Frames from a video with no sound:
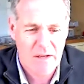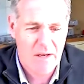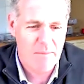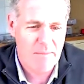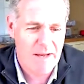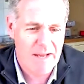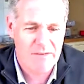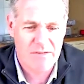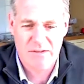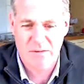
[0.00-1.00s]

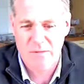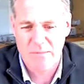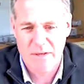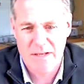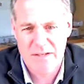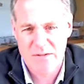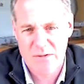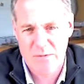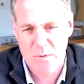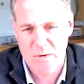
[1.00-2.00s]
and we're here to
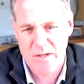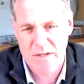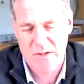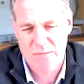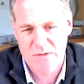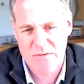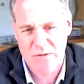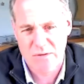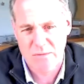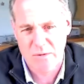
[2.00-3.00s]
support our customers
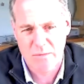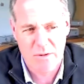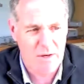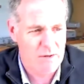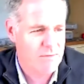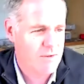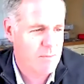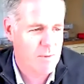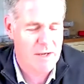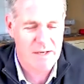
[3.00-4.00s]
through what will
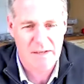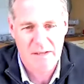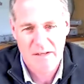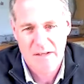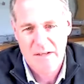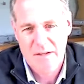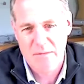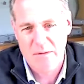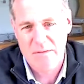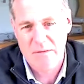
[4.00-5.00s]
hopefully be
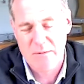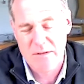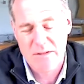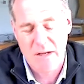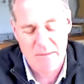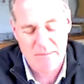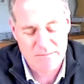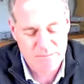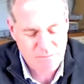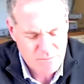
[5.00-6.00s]

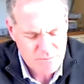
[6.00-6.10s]
the